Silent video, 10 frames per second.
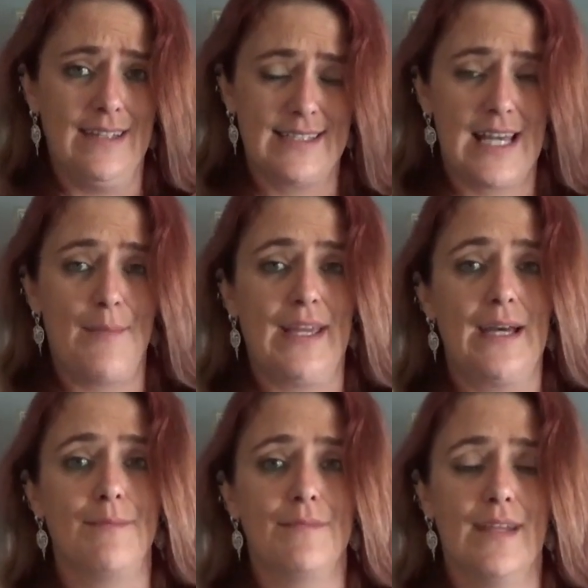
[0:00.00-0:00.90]
this coming
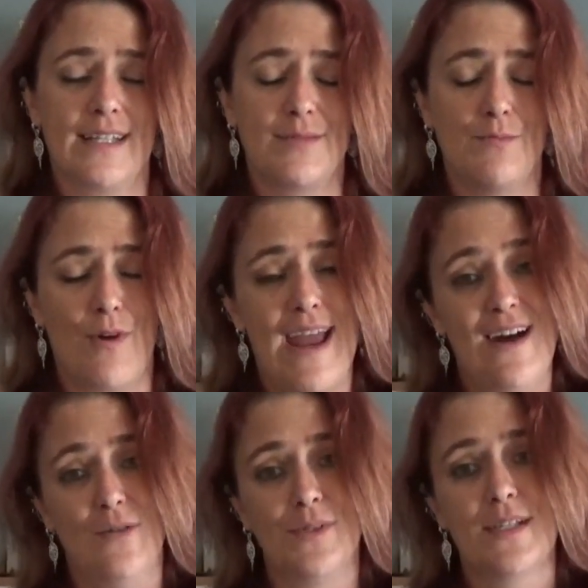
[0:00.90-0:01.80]
up next
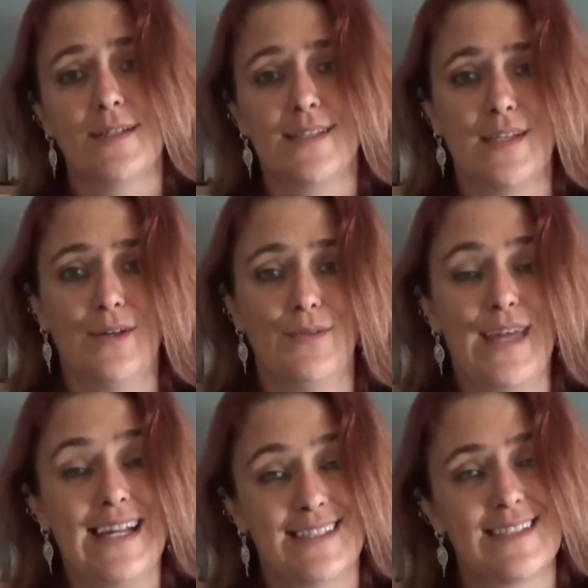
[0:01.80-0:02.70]
round. So
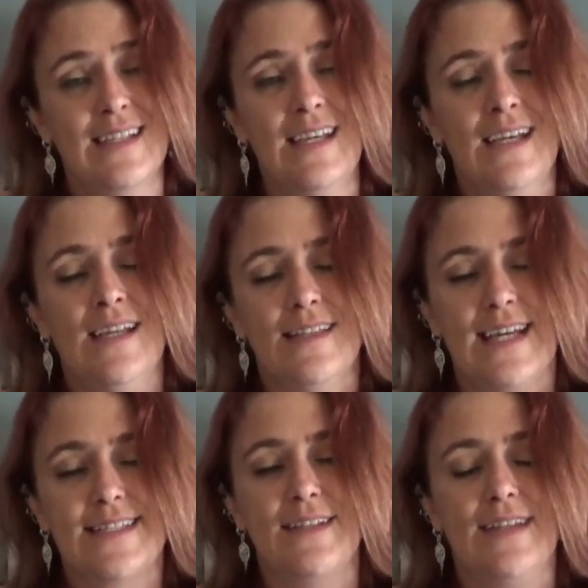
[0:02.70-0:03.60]
that's
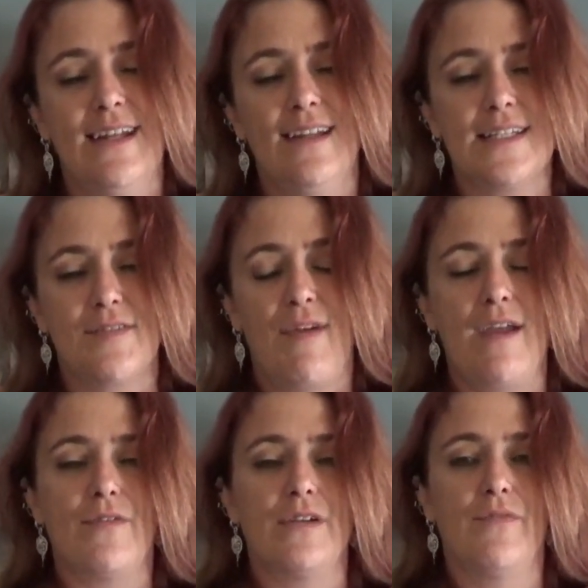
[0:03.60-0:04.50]
in Italy's
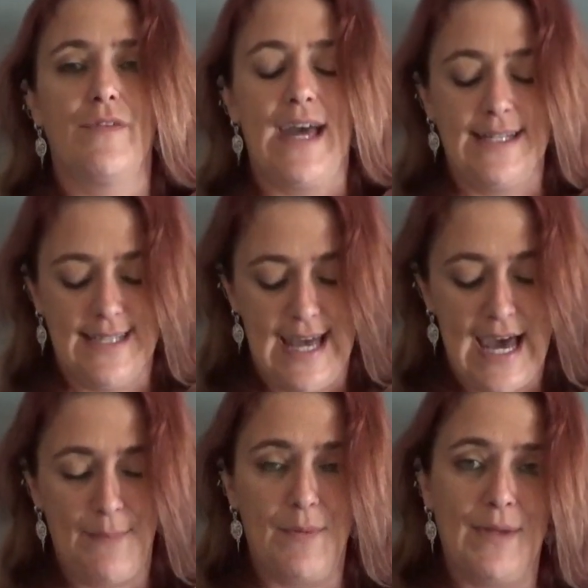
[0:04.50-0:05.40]
favor for that to
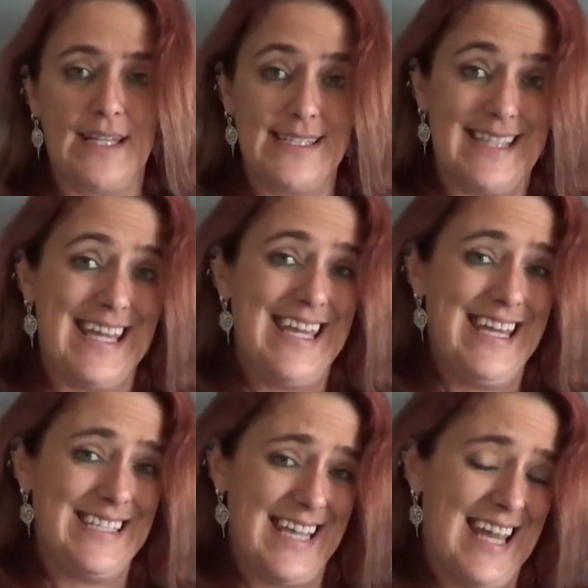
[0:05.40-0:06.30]
happen, because they
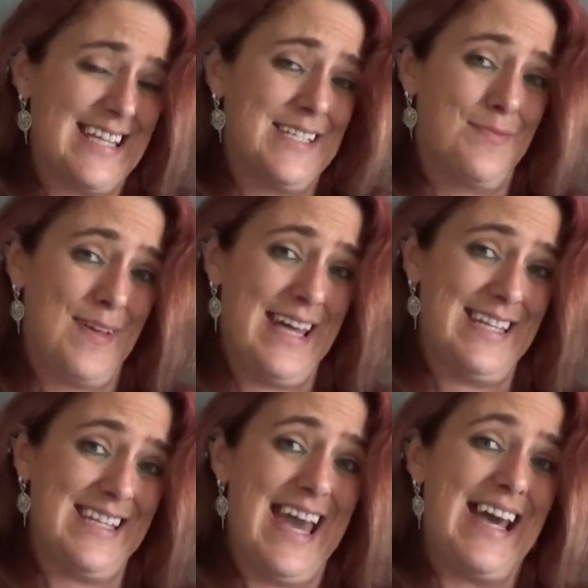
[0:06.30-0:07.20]
hit and
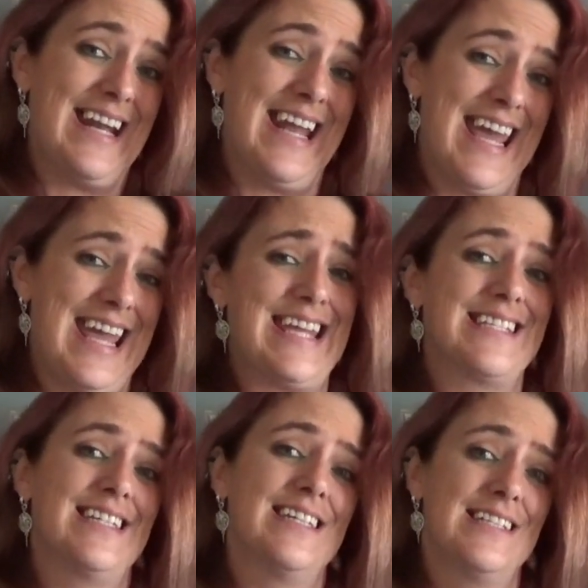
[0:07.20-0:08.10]
defend at an
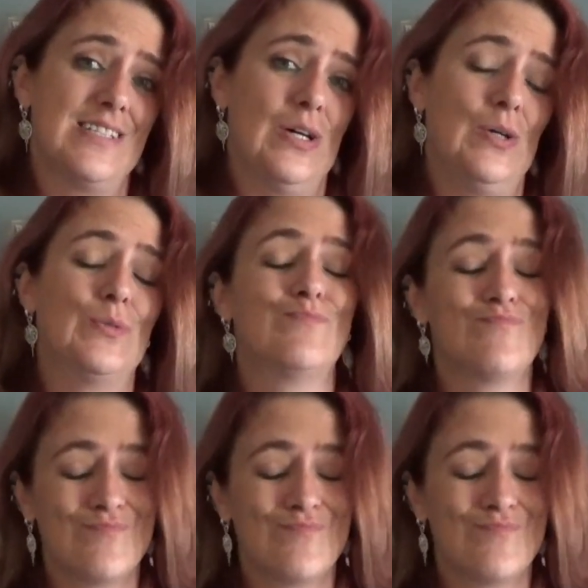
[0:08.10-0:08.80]
8. So